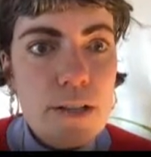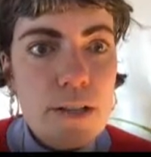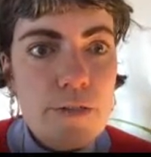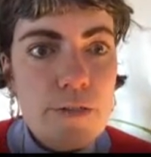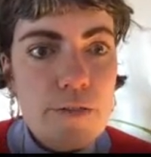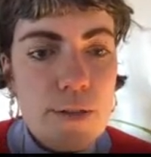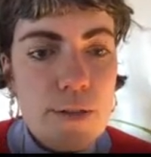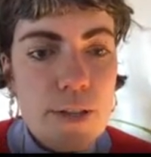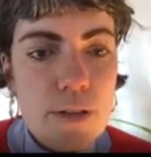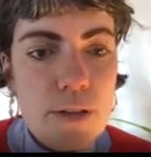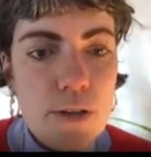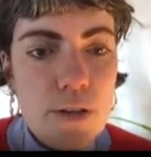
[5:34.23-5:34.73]

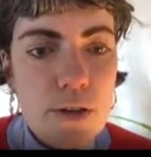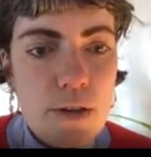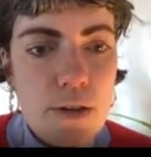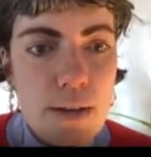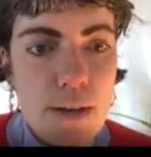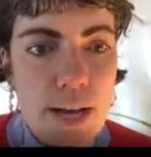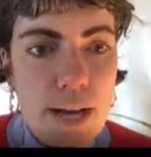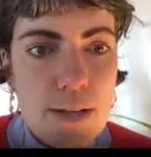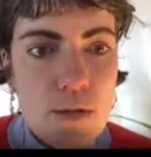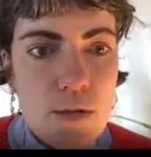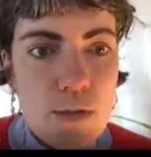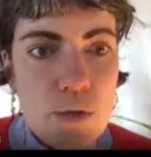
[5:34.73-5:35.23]
If we go to
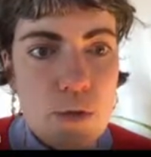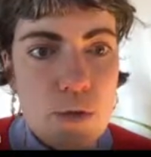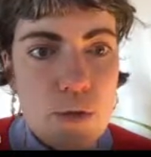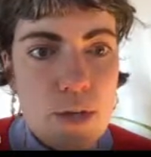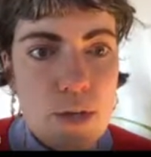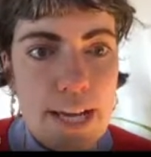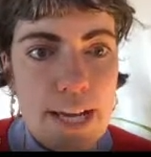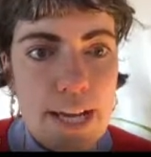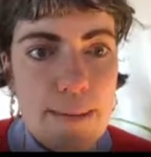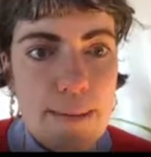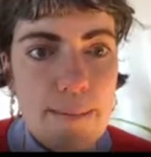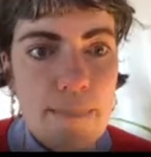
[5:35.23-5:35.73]
our
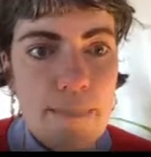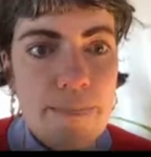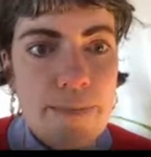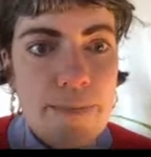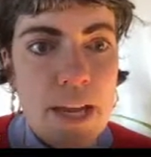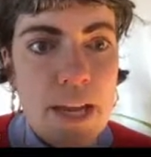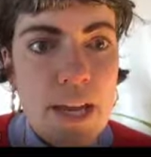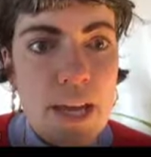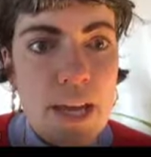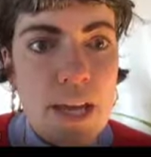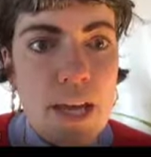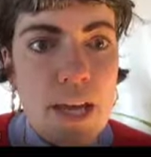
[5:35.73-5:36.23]
stream,
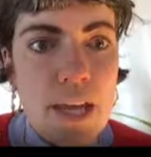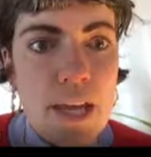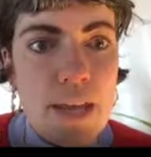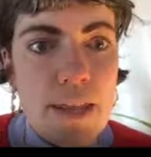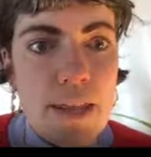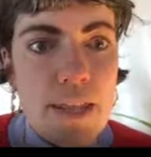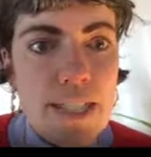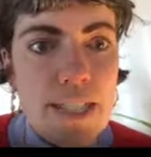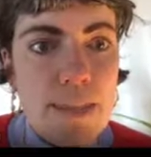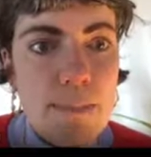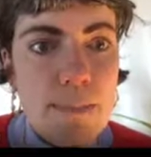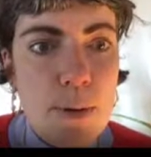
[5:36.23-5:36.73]

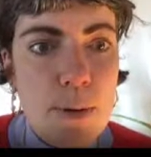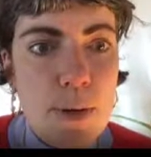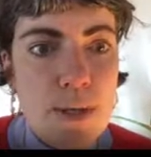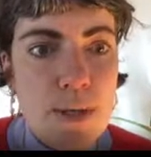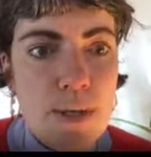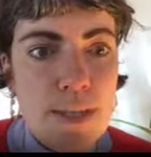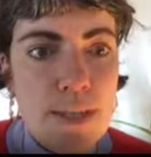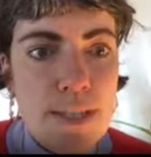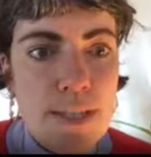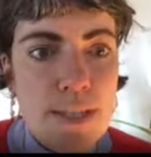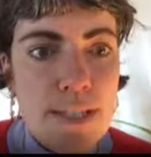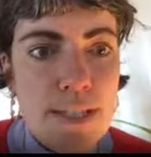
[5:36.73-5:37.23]
this
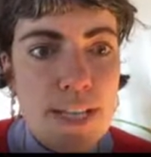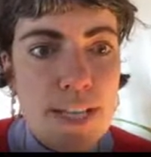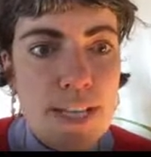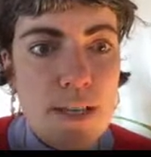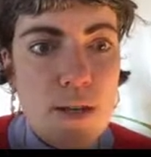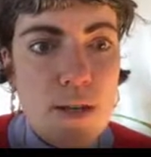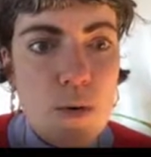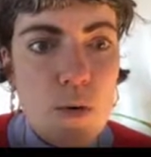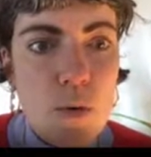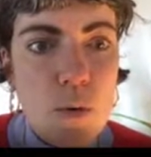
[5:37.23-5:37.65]
person said it